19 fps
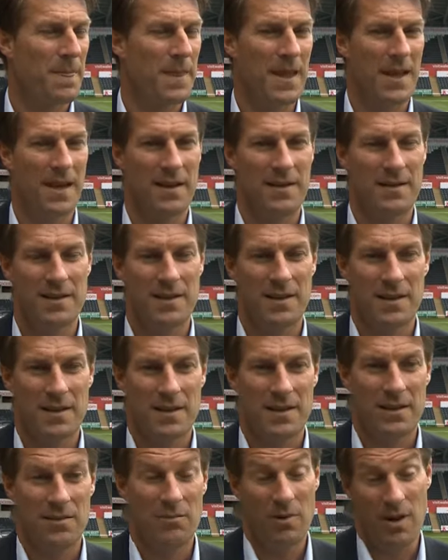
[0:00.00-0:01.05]
Yeah.
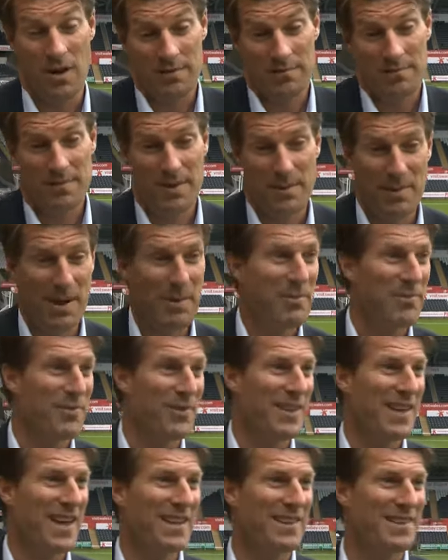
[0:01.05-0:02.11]
Well, I'm happy for
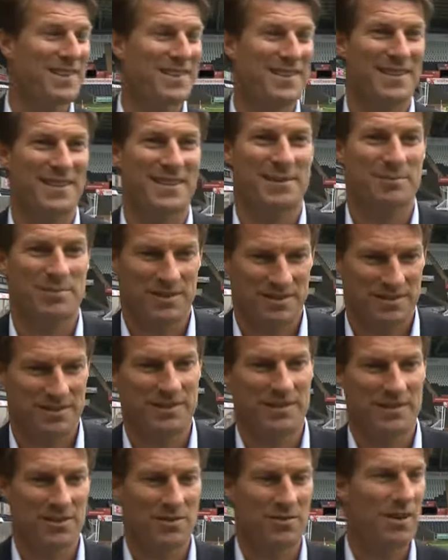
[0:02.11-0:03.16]
that, but
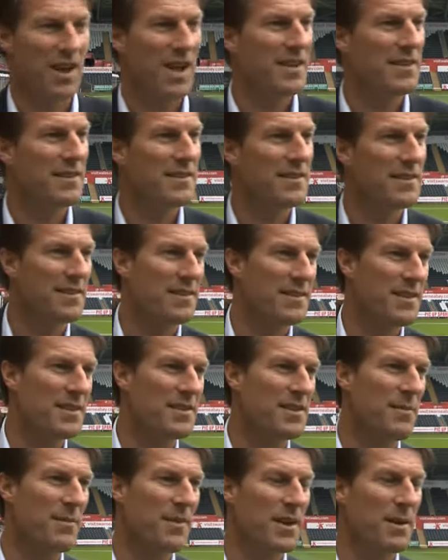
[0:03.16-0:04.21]
you're right. It says
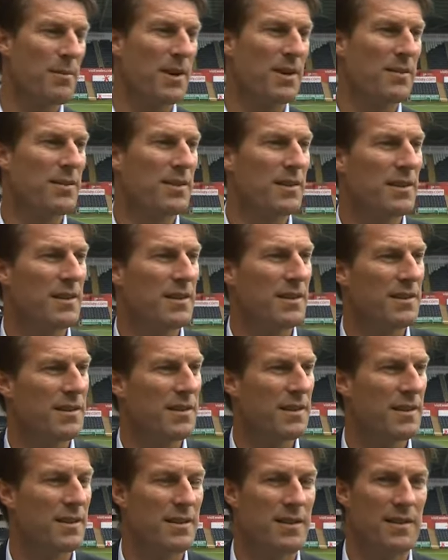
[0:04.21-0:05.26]
something about
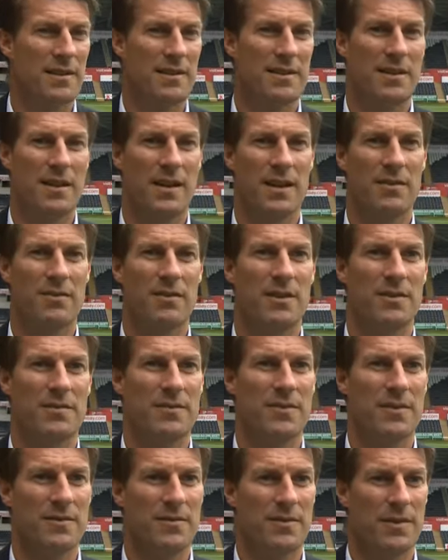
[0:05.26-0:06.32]
the level
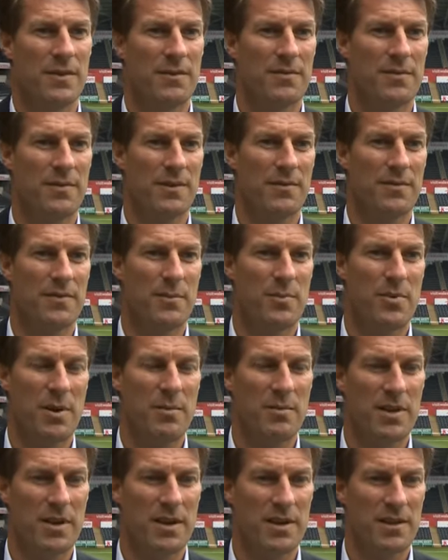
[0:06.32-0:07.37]
of the
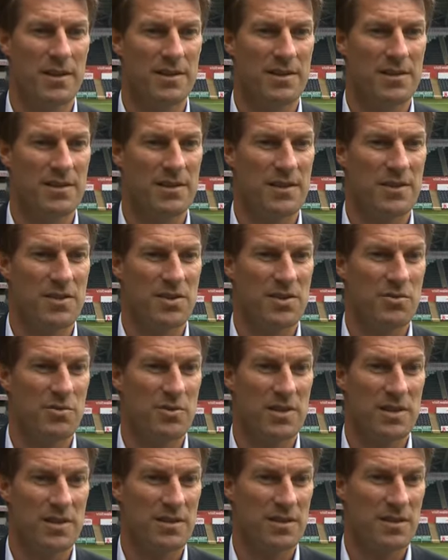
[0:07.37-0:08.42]
Premier. It's
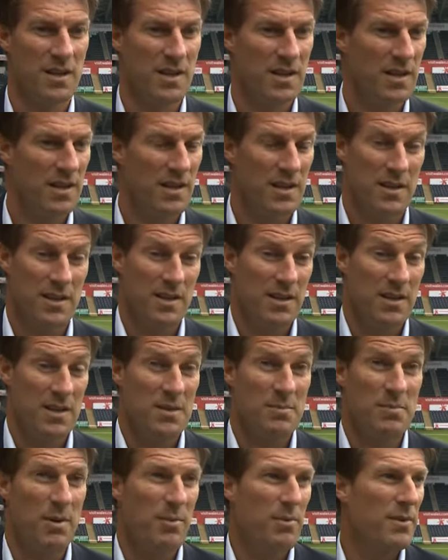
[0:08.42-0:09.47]
huge. It's
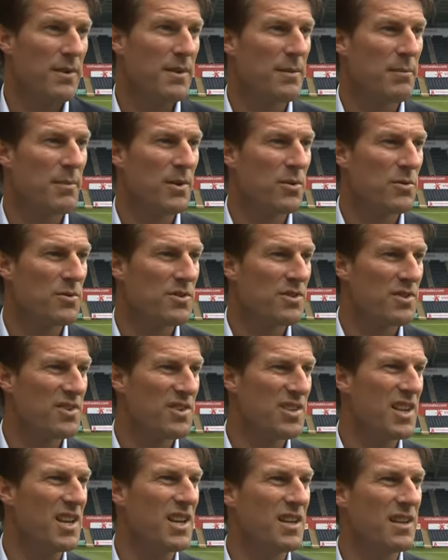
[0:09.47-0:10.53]
probably the most
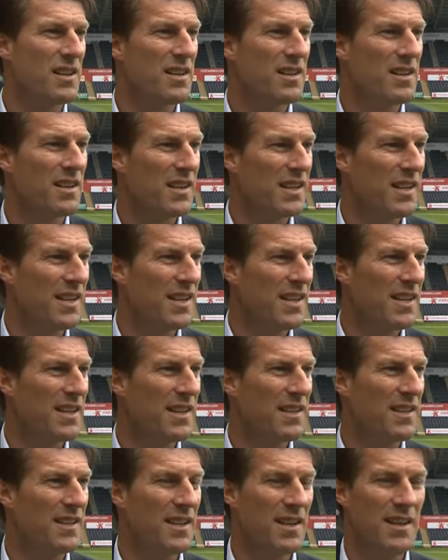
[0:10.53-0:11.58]
seen league
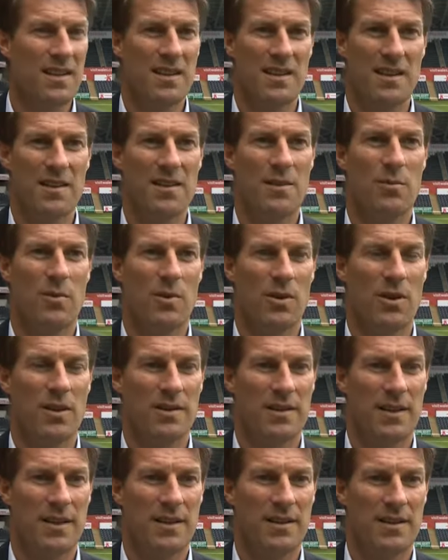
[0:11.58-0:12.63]
in the
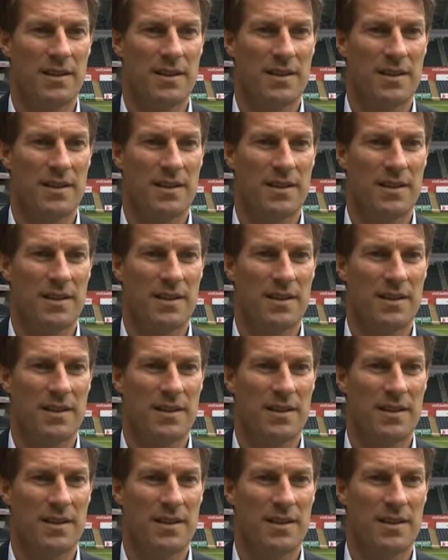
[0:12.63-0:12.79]
world, and